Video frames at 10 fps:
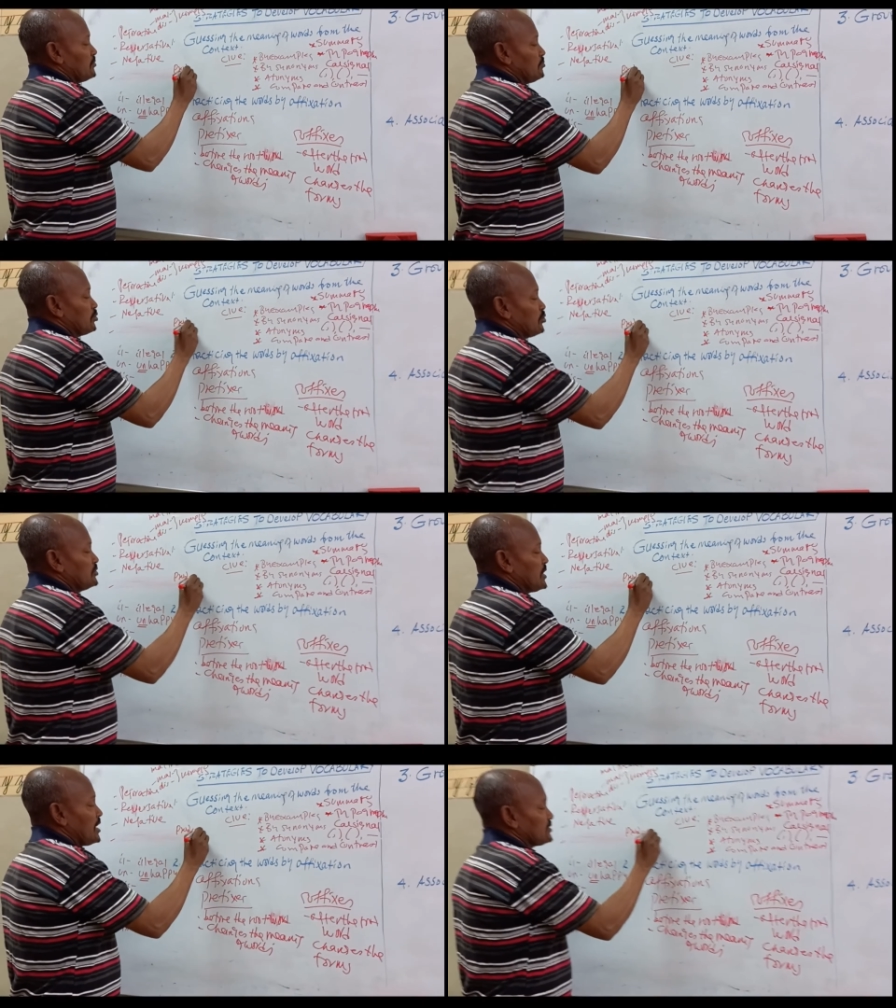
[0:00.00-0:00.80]

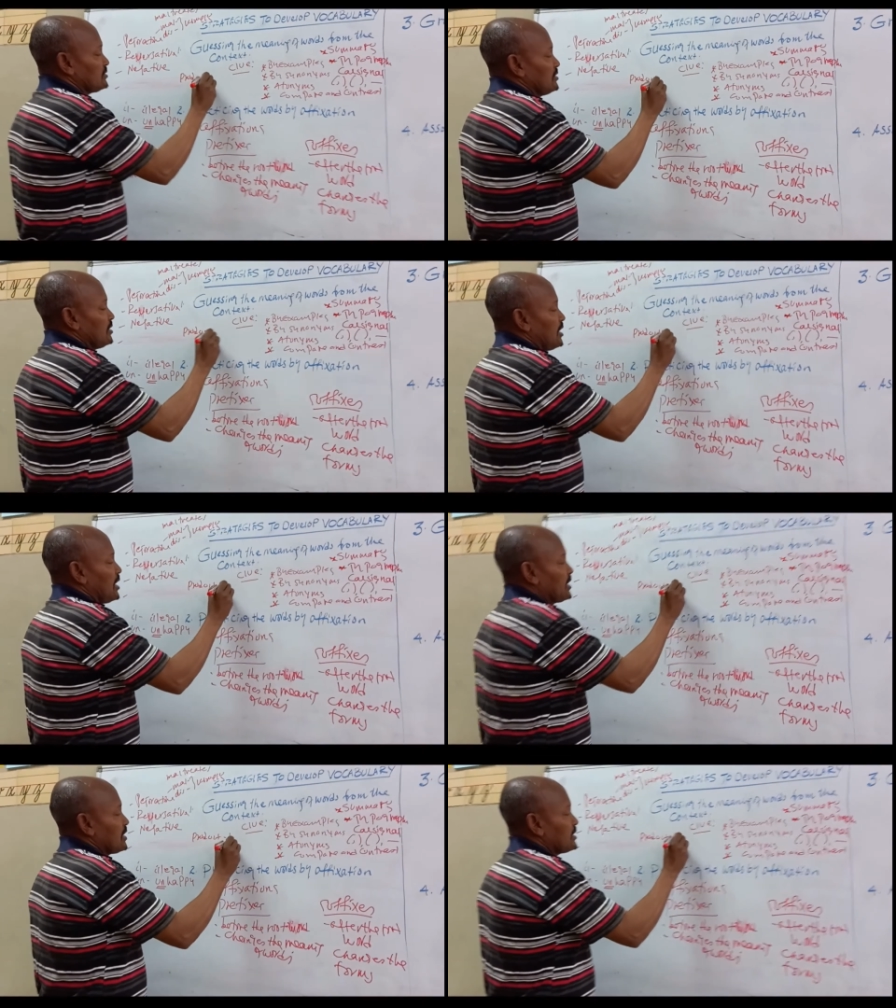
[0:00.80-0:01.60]
product,
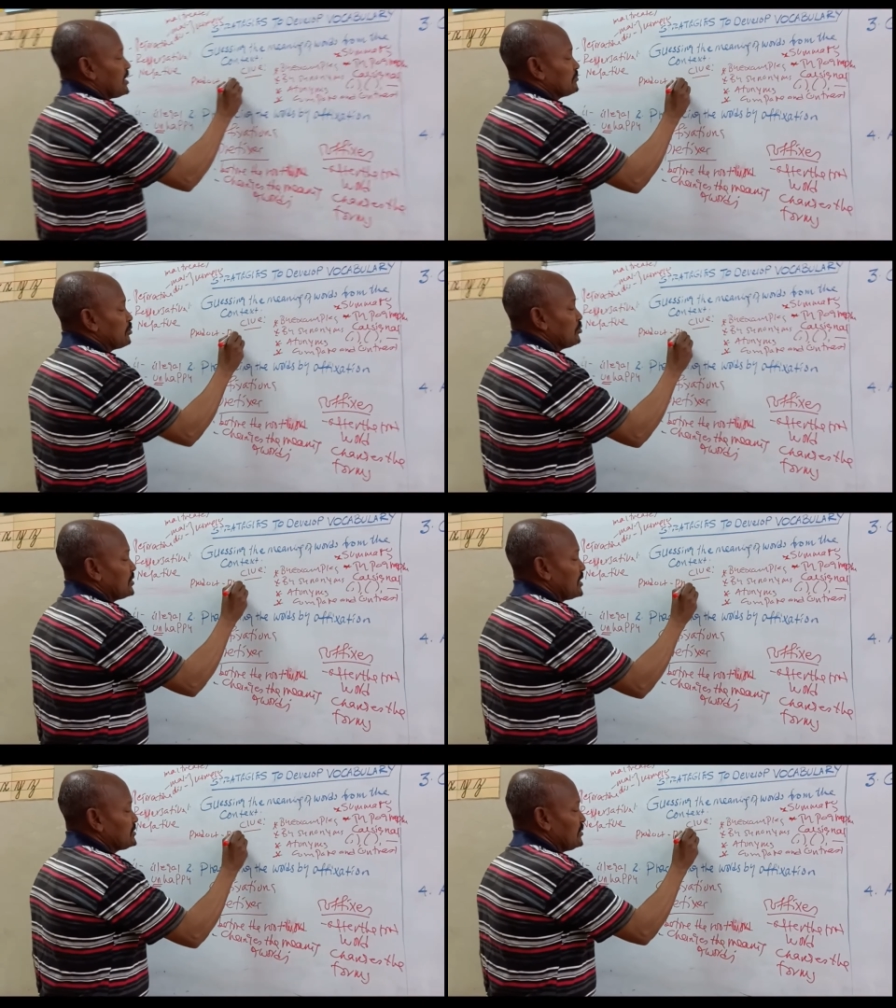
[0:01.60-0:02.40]
I can add
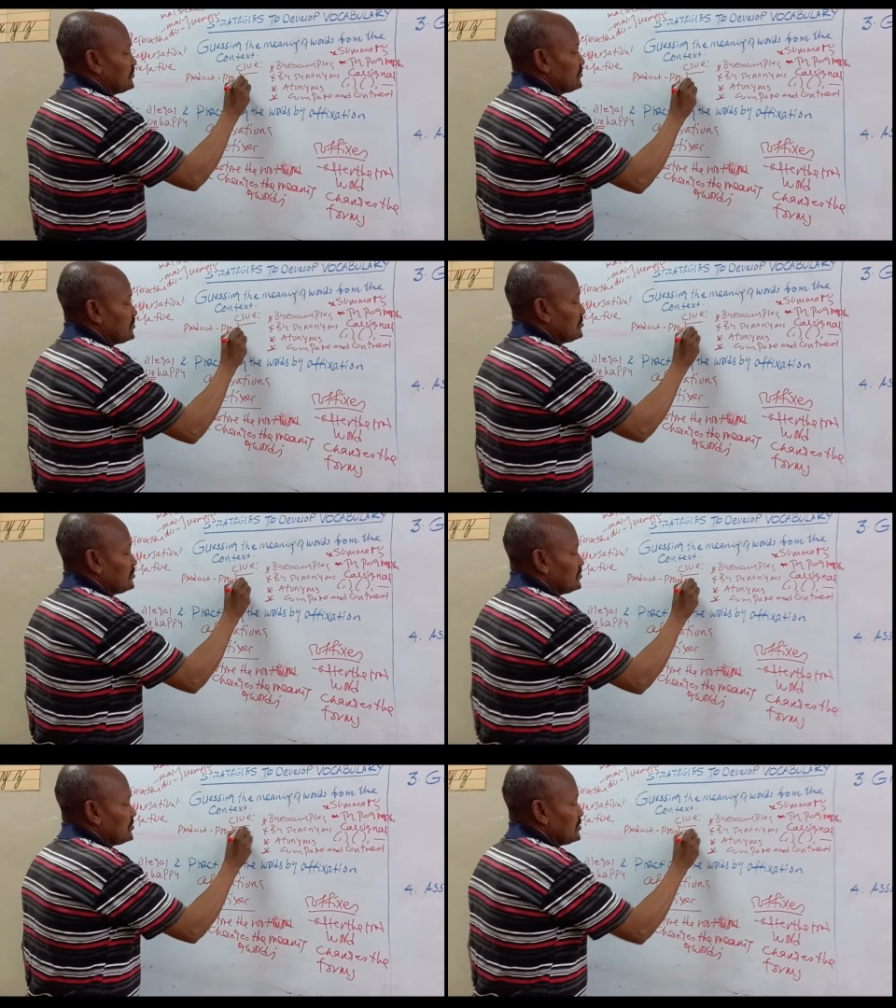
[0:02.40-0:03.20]
productive,
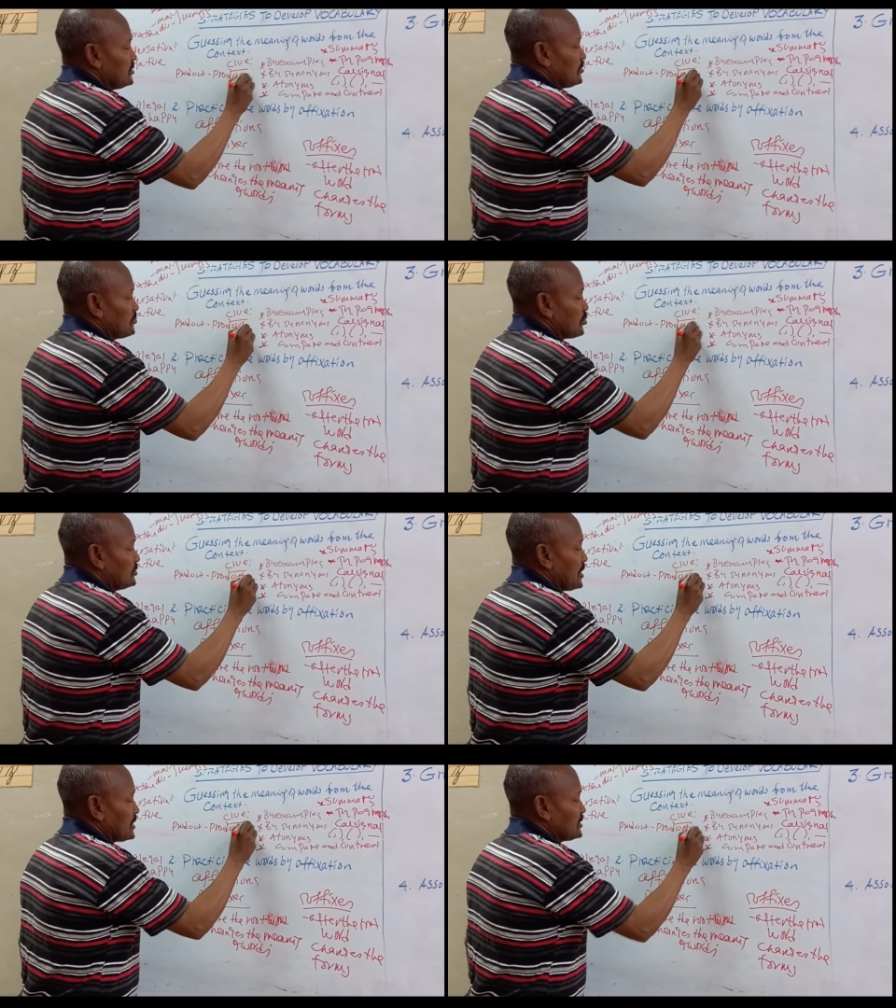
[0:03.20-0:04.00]

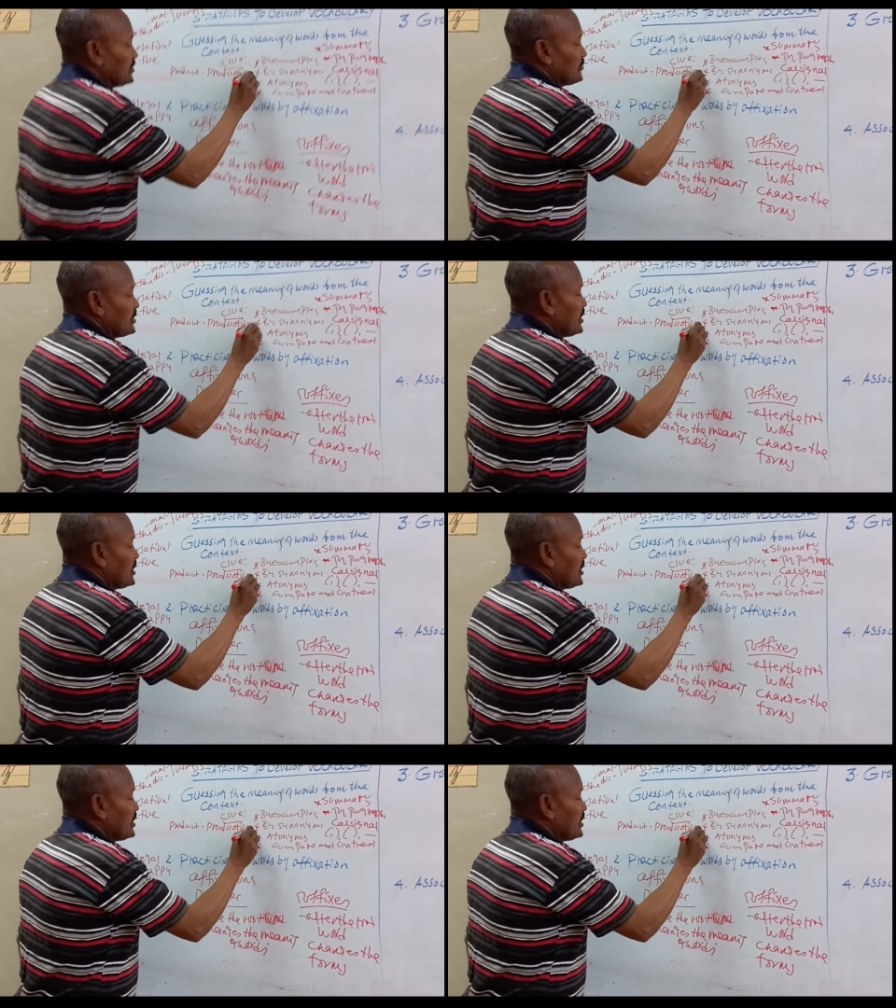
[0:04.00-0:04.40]
productive.